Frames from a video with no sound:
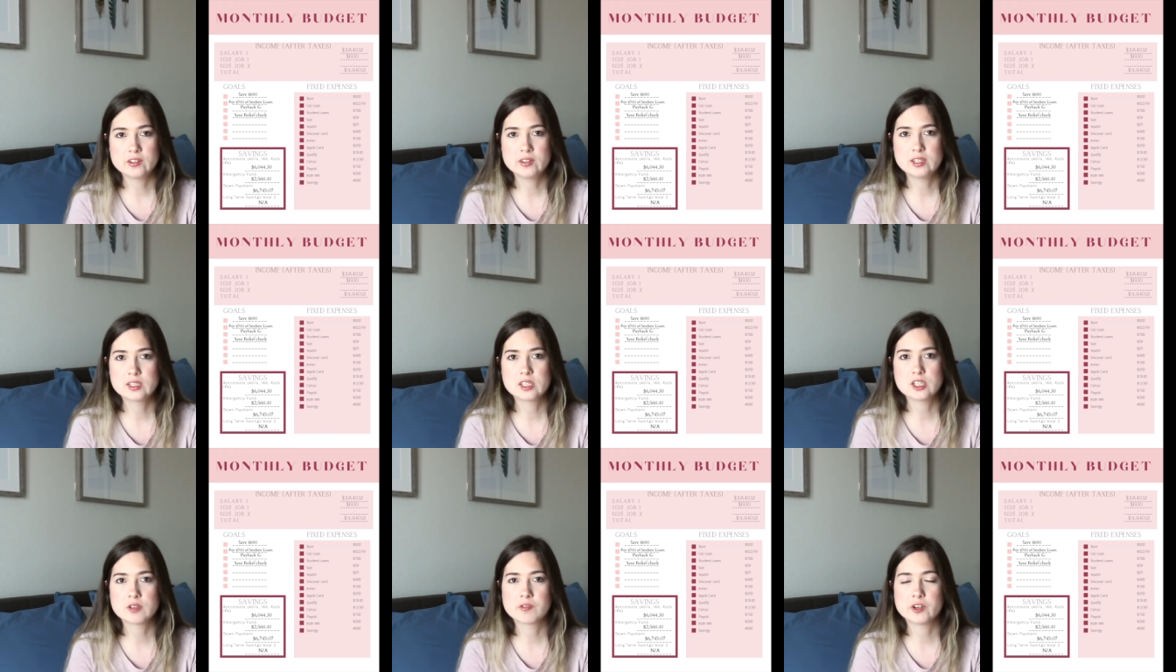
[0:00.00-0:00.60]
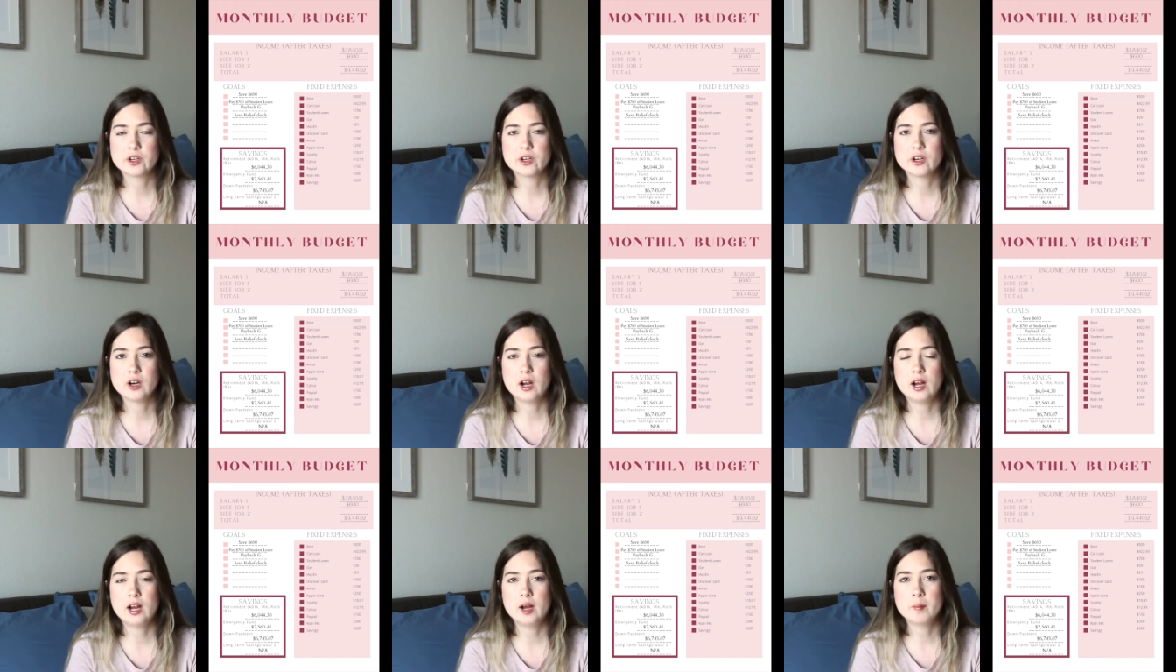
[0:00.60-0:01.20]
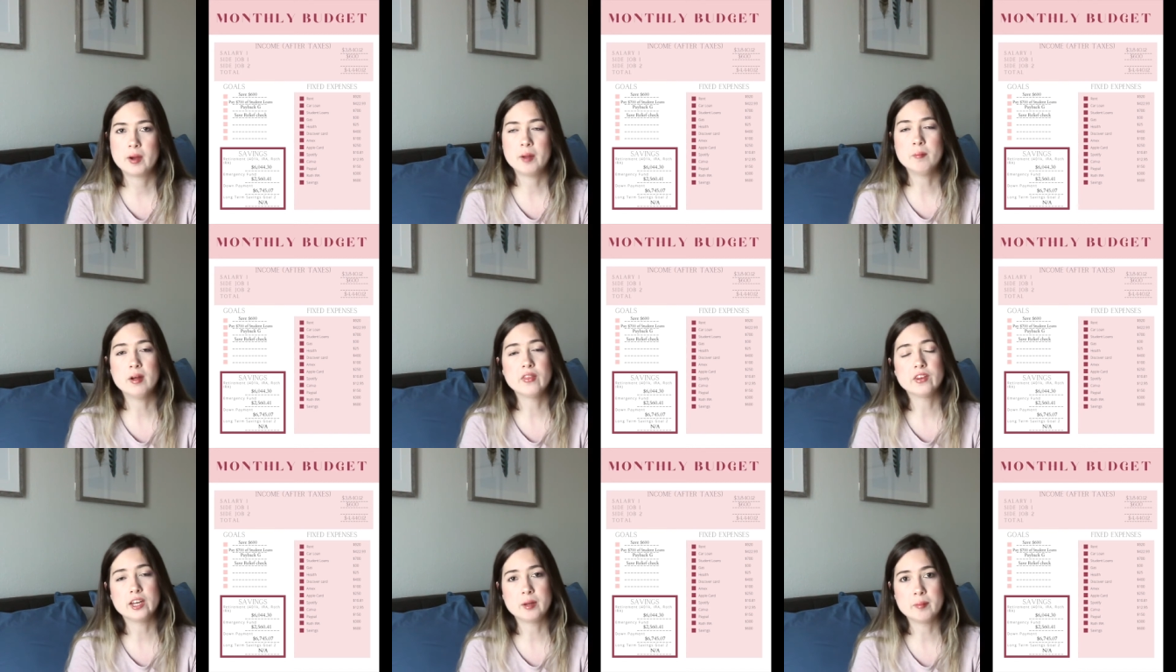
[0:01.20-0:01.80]
This is for my
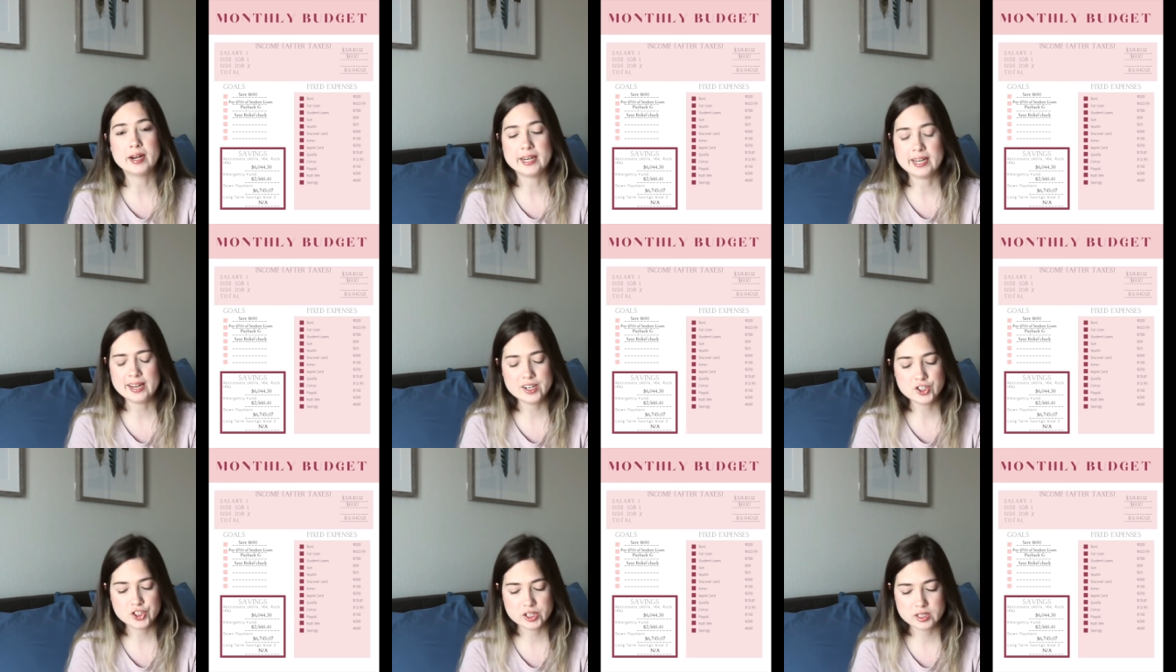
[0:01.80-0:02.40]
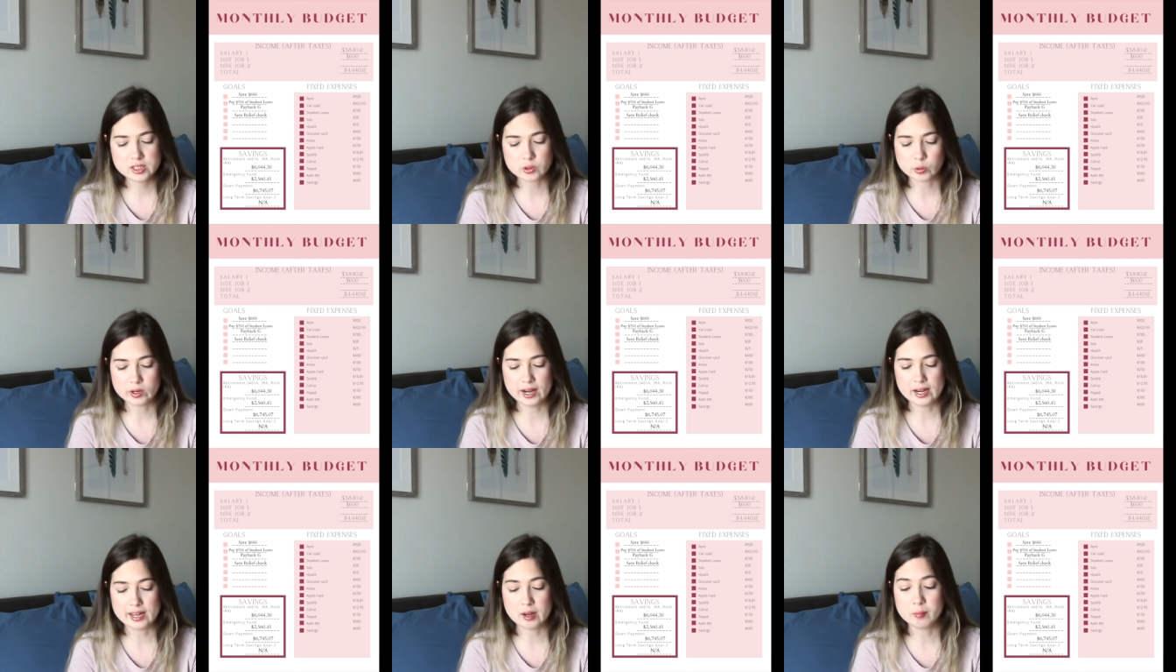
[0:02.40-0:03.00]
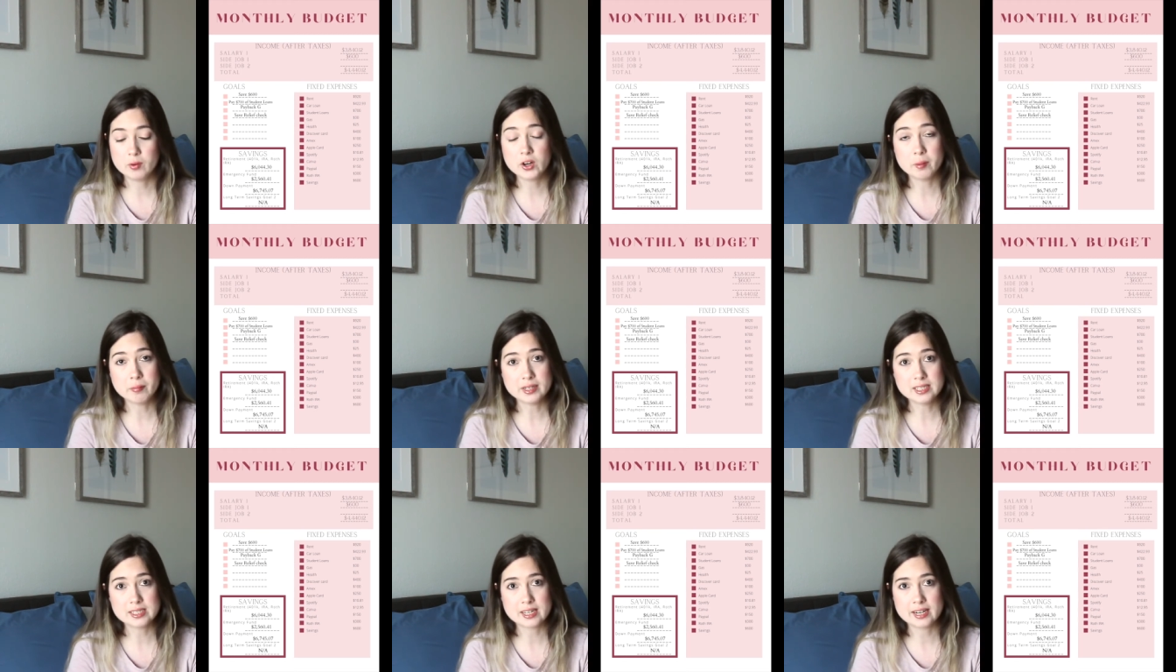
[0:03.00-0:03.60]
monthly medications or any
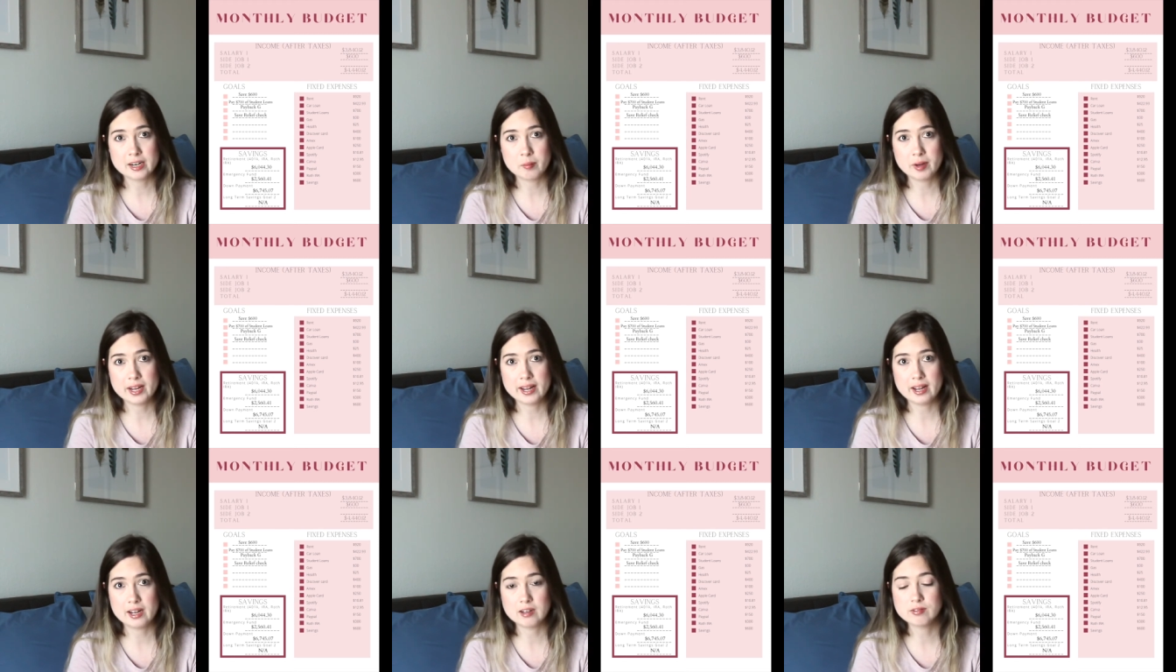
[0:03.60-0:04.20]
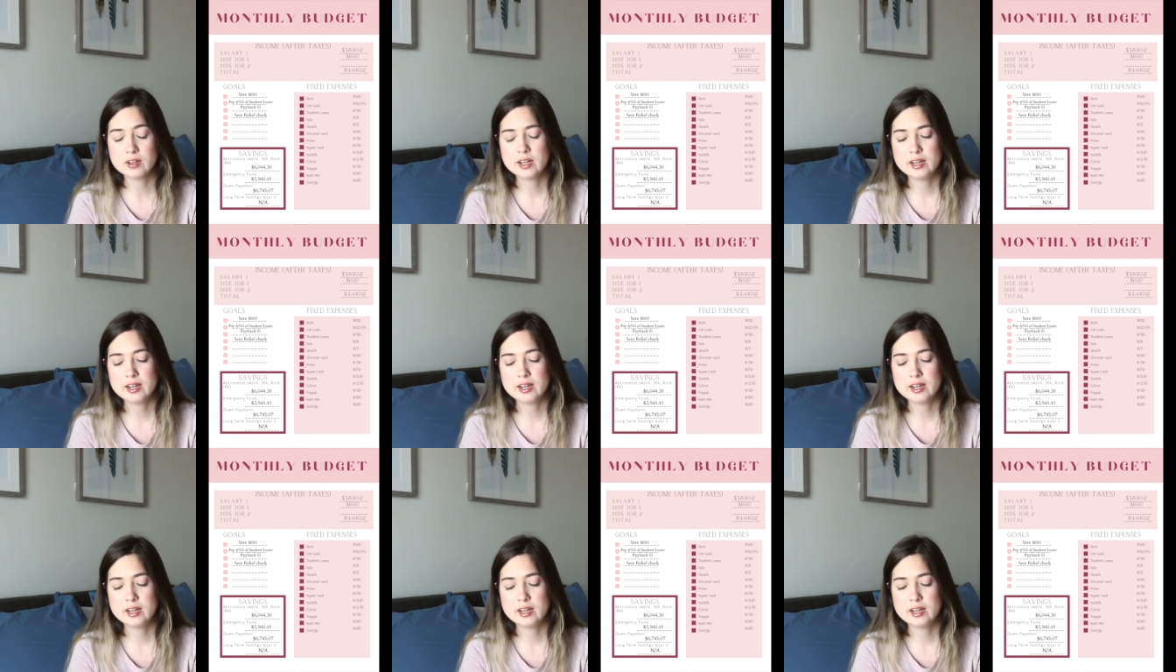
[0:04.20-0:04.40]
appointments that I may have.